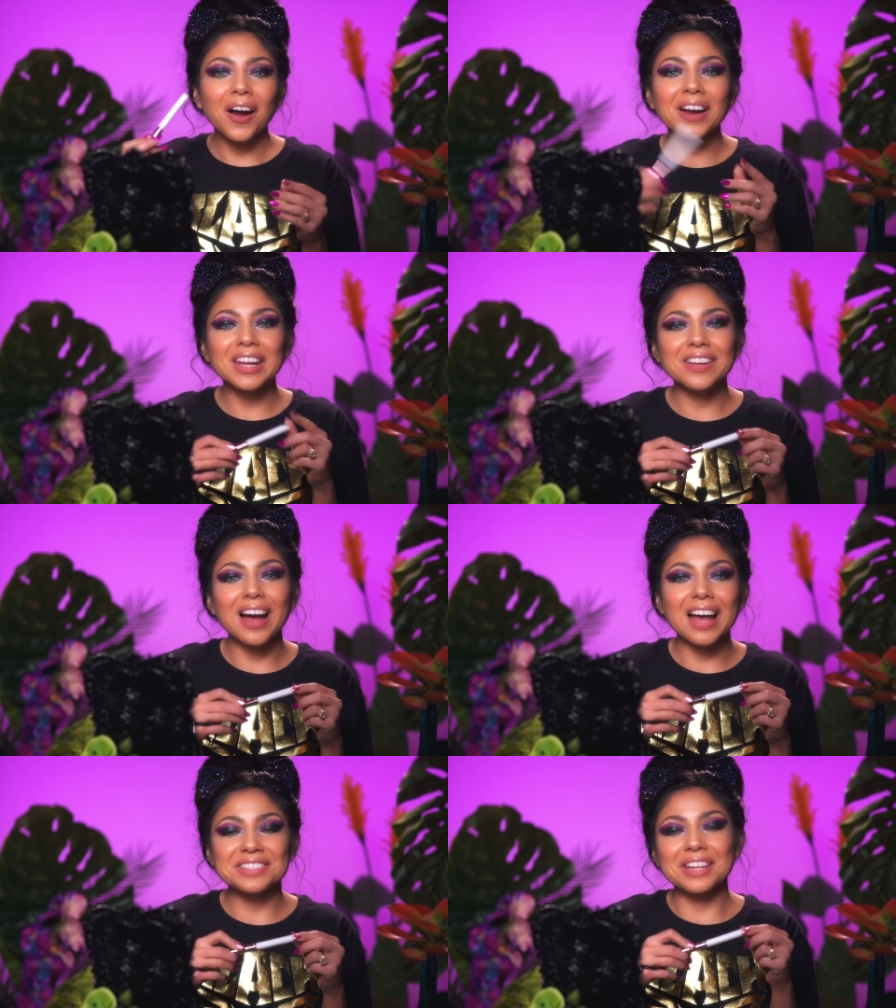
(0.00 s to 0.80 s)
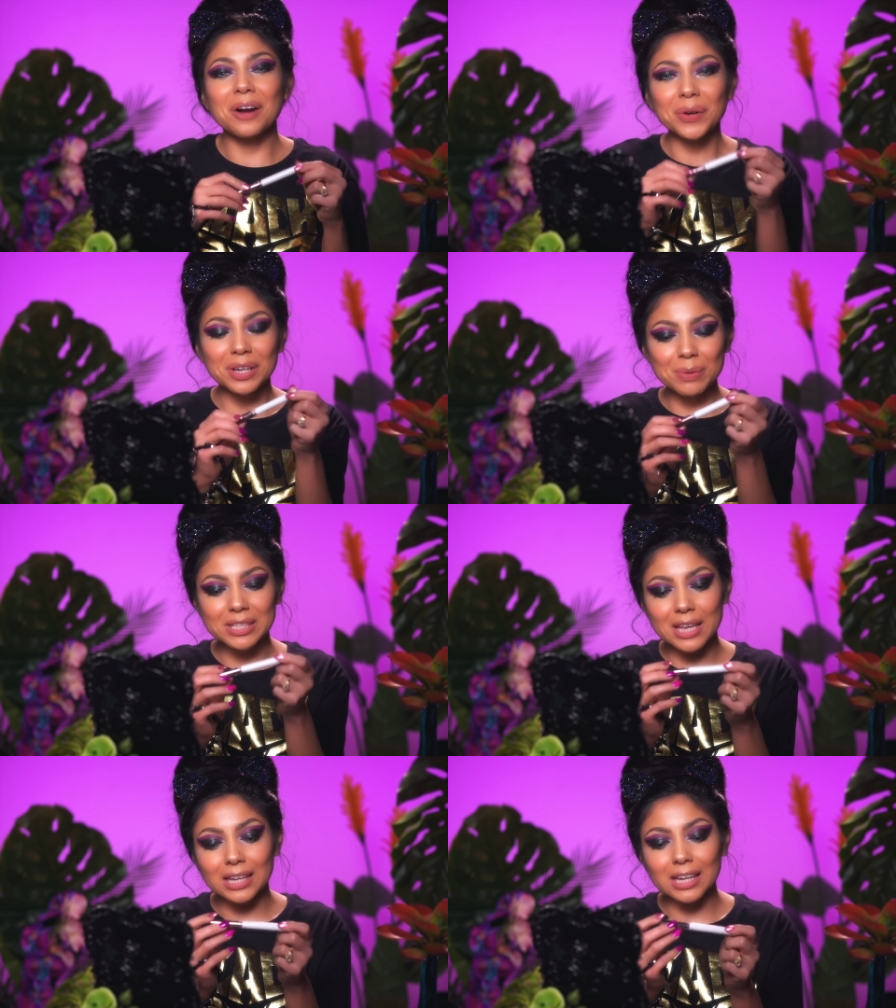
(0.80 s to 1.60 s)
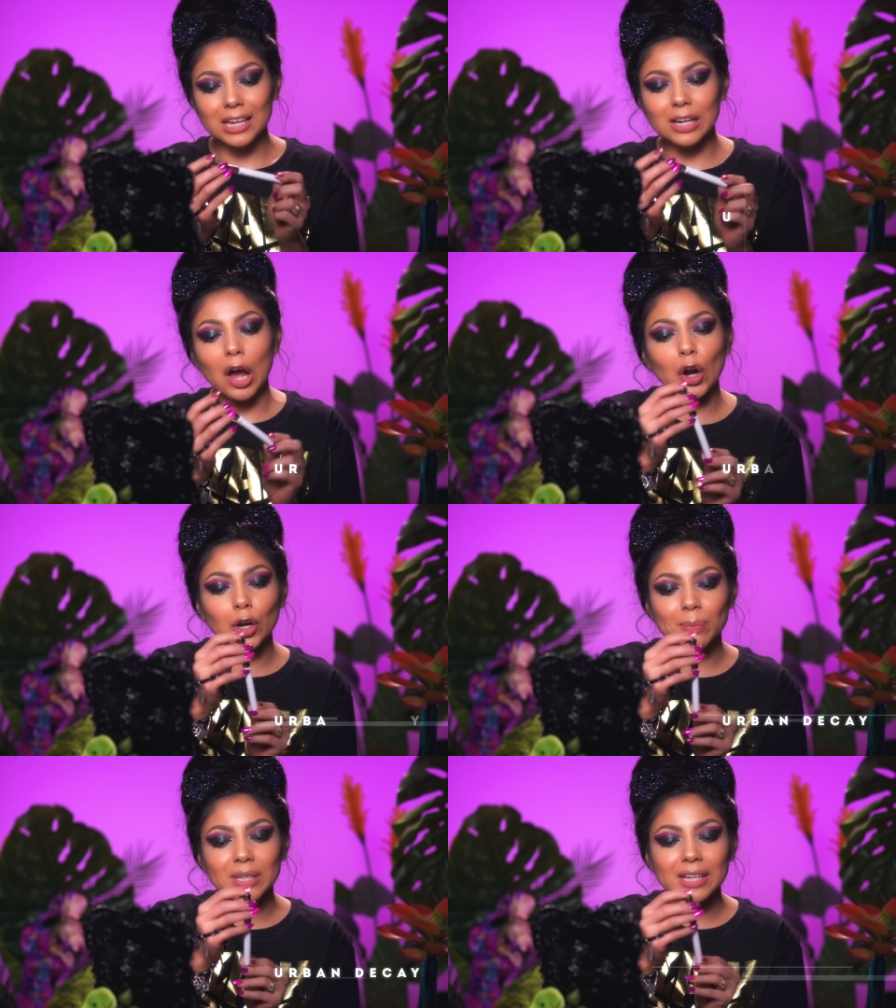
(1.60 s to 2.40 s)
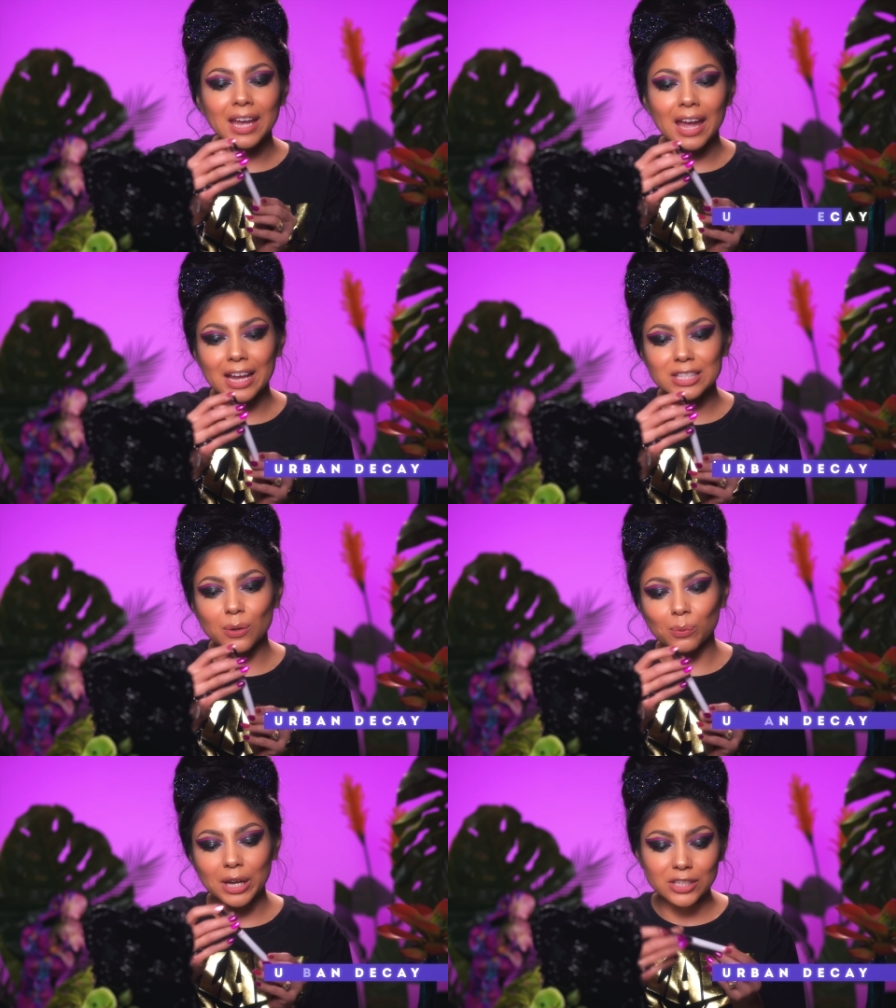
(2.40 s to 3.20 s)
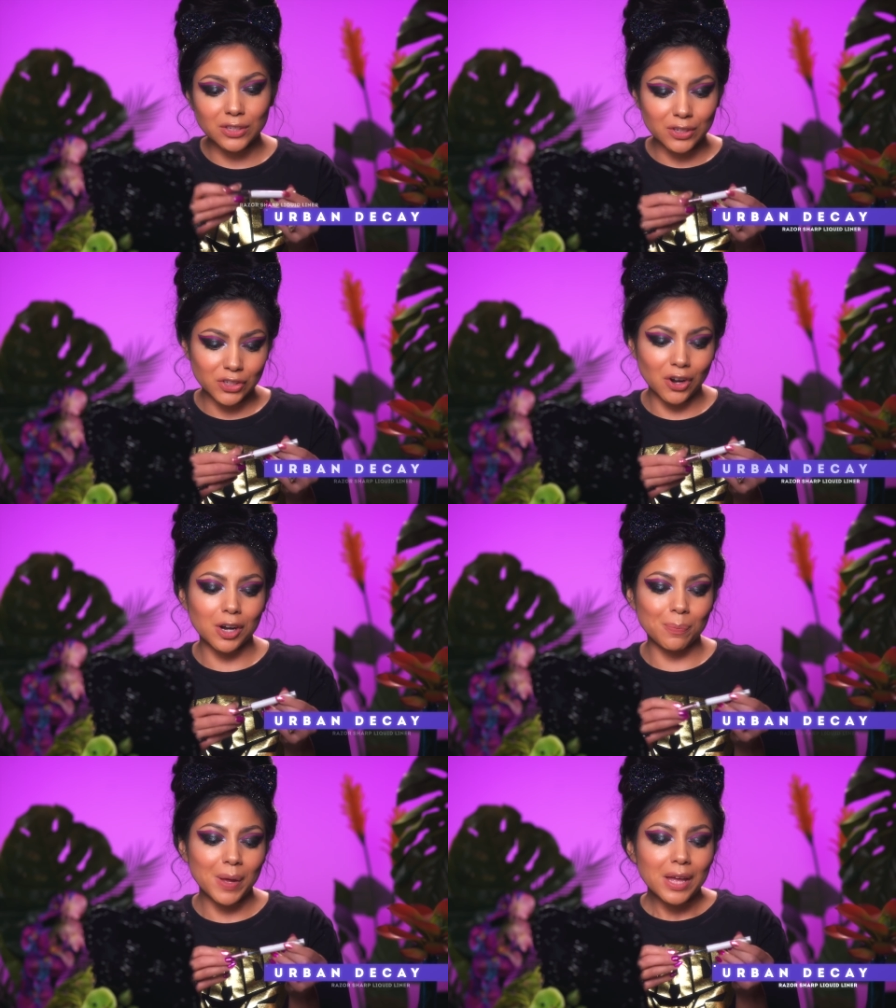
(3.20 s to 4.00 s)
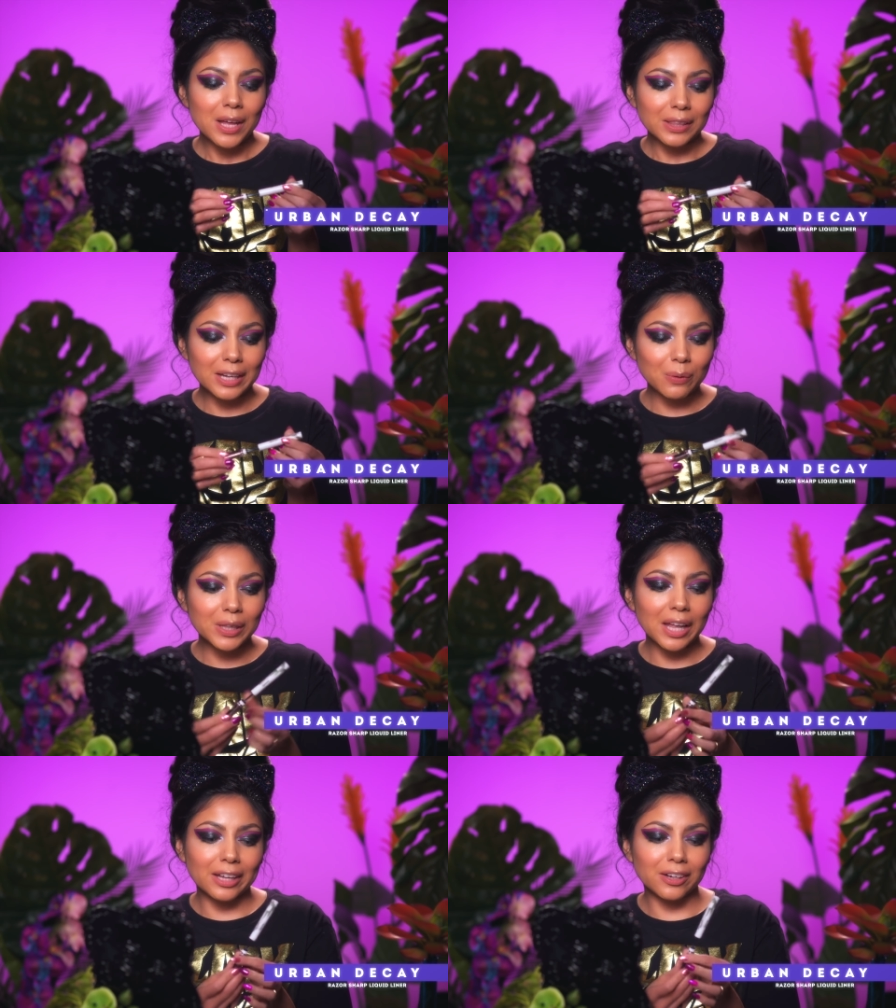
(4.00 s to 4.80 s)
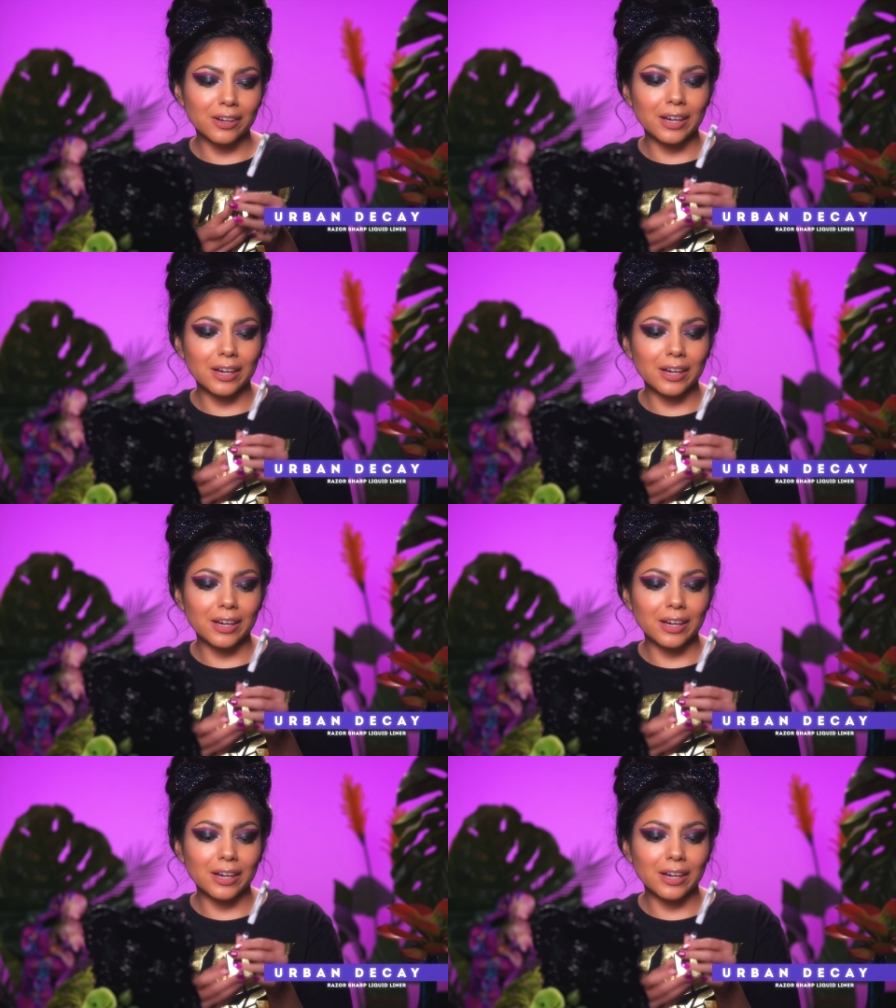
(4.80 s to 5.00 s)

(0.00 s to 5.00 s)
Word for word: You guys, now we're gonna be taking Urban Decay's Razor Sharp Liquid Liner,